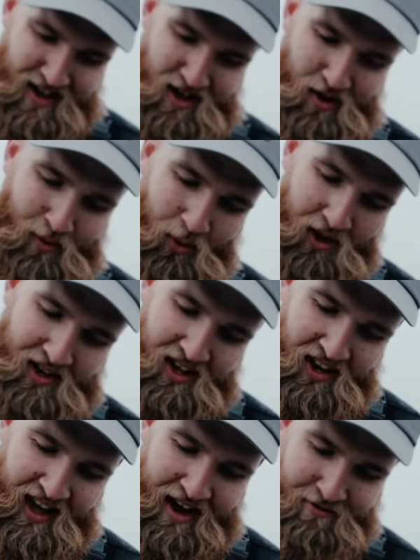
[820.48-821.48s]
Worth
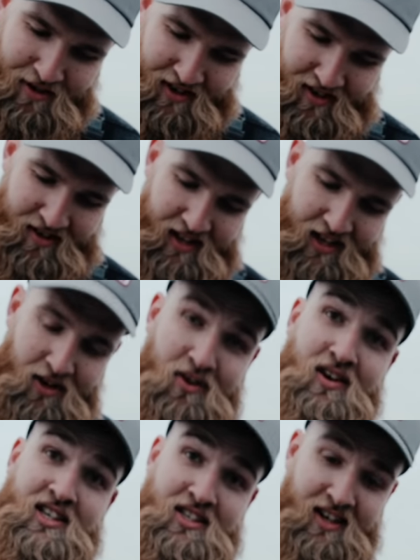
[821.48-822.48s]
all the effort and the
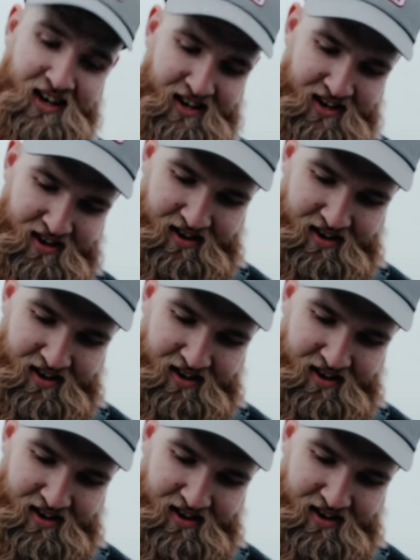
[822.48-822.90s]
early start.